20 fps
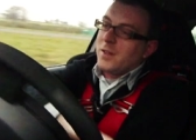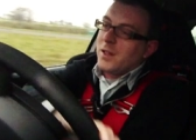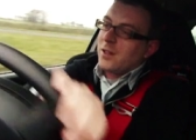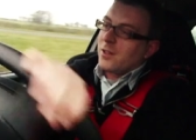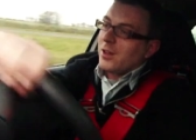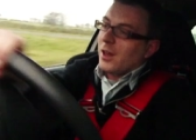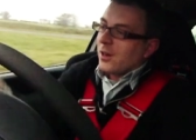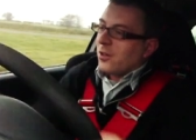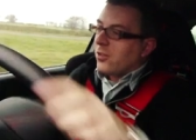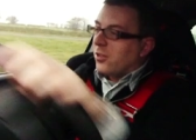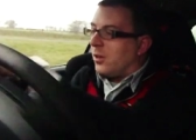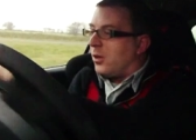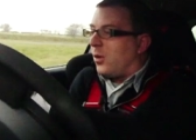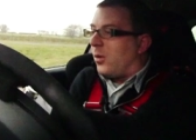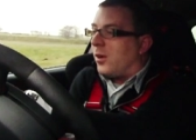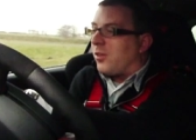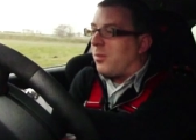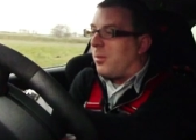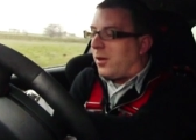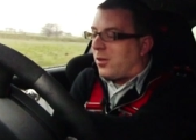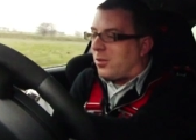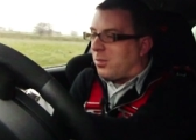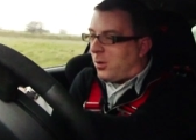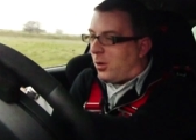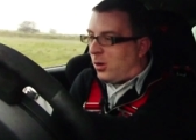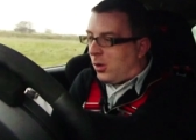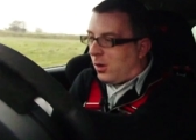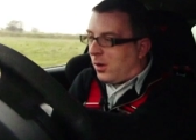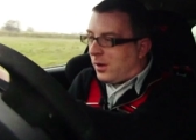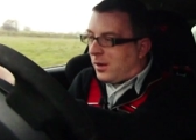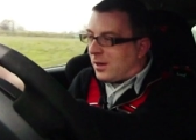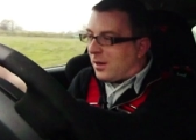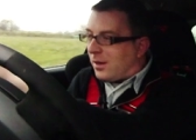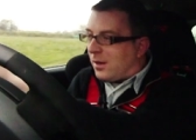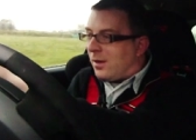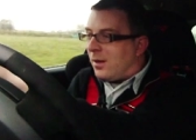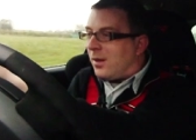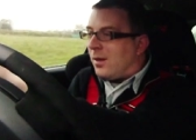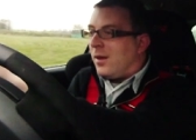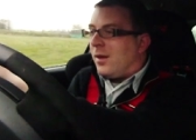and the induction noise much more, and
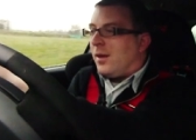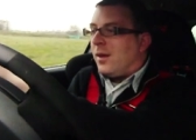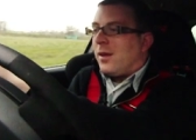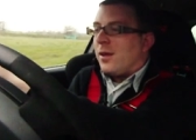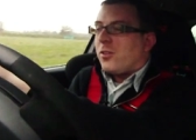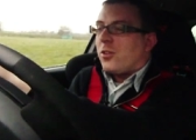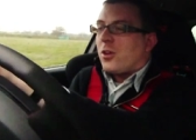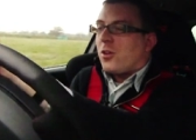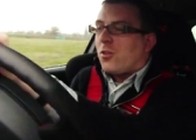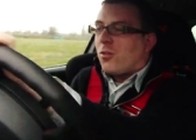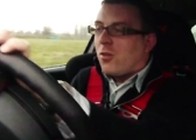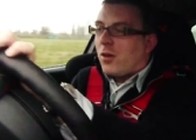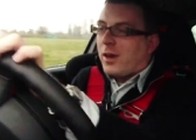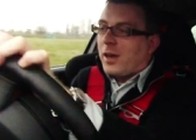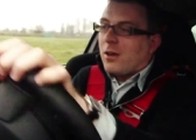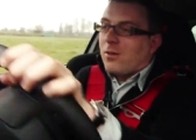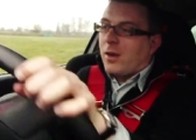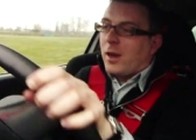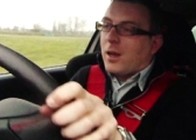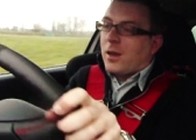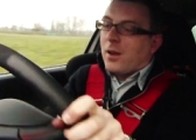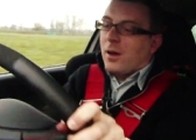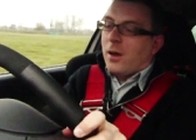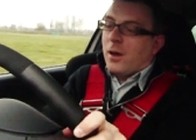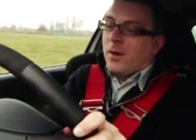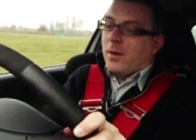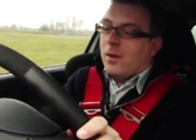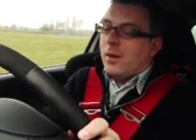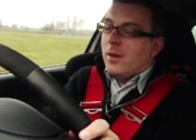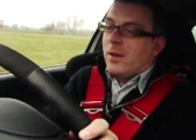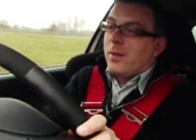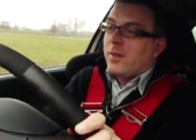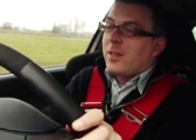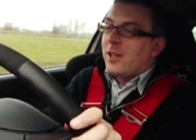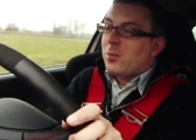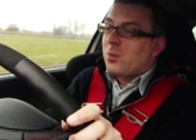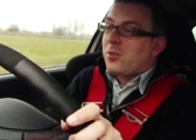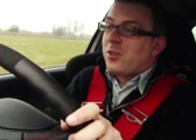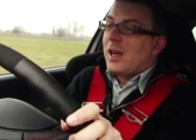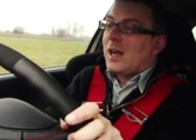it's a great car.
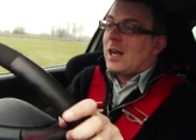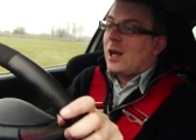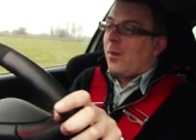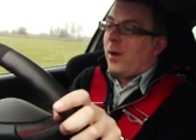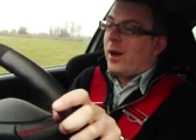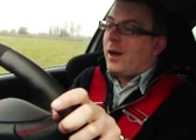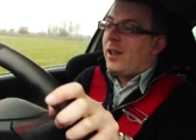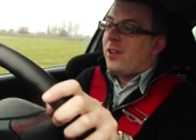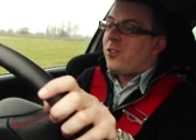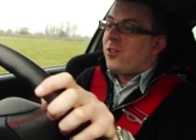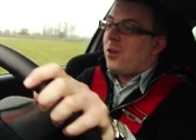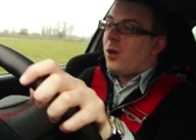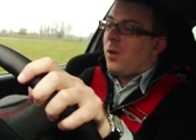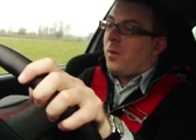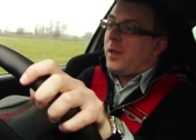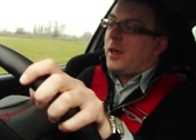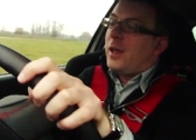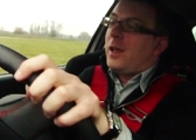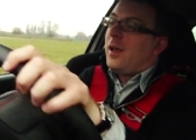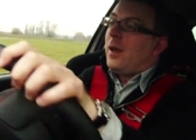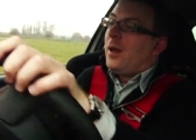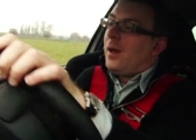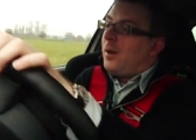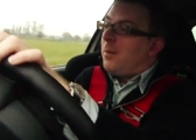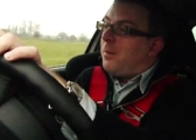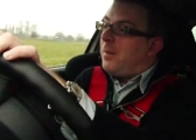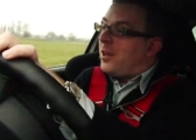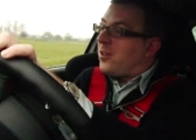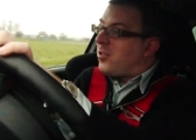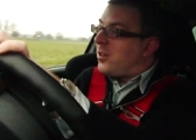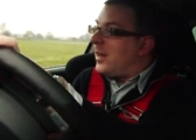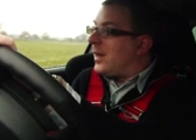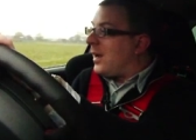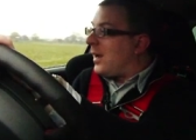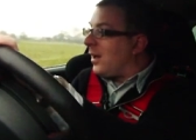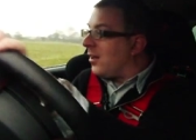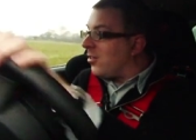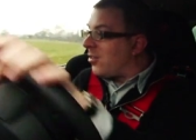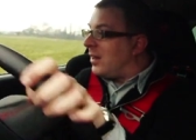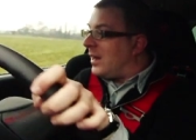This particular one isn't on the Michelin
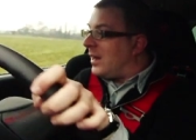cut